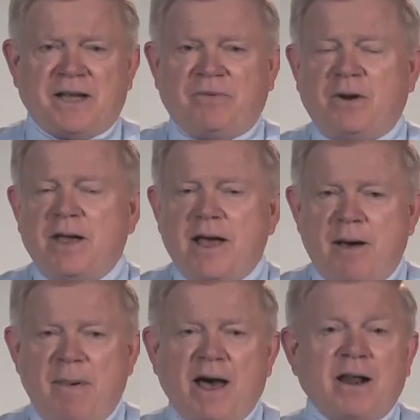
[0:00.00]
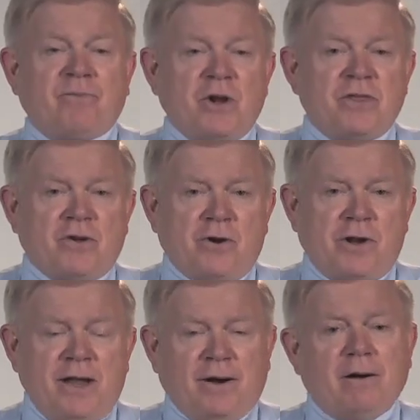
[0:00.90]
effort about every
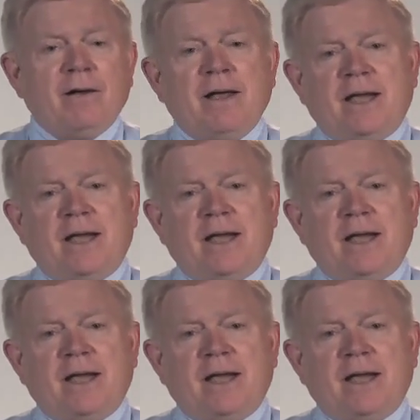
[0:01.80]
third year.